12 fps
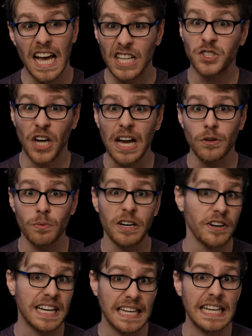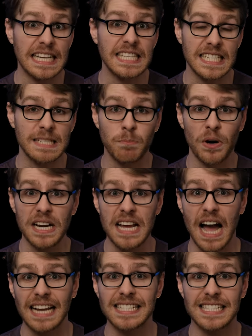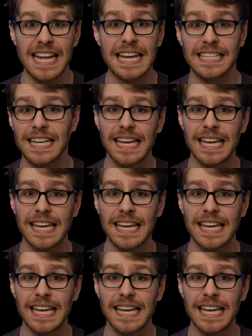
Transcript: Child rearing is pretty high stakes.